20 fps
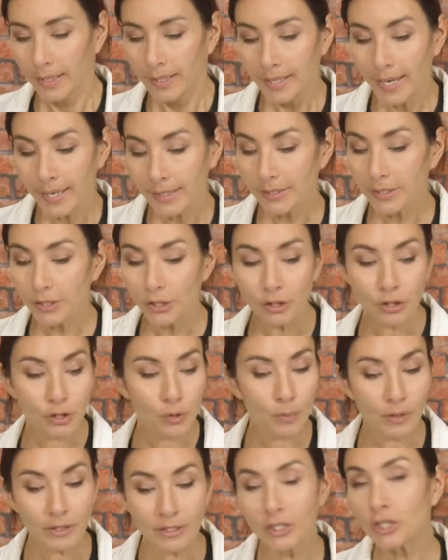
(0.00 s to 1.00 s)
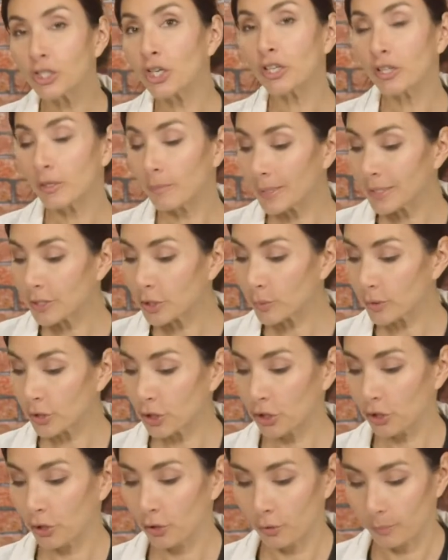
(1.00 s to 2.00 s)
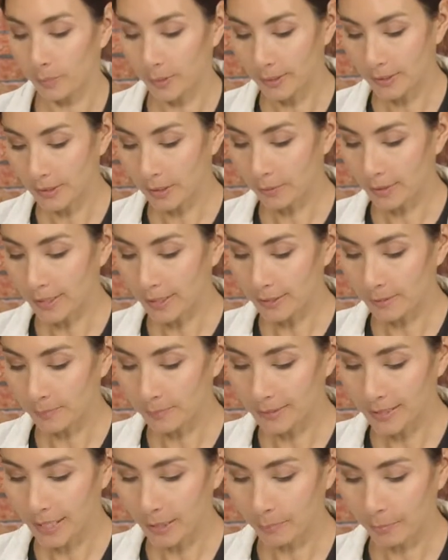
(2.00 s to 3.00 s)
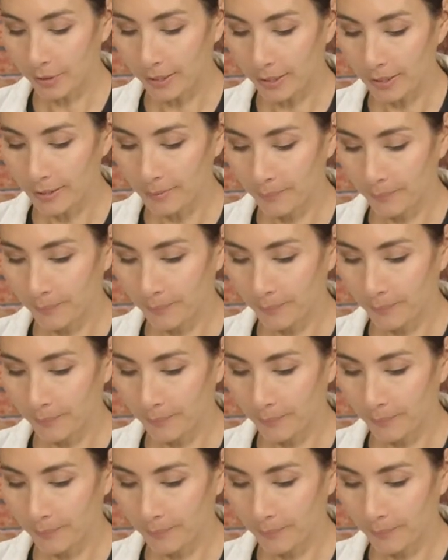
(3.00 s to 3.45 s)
Next, you just want to turn them into a tube. So get some tape ready.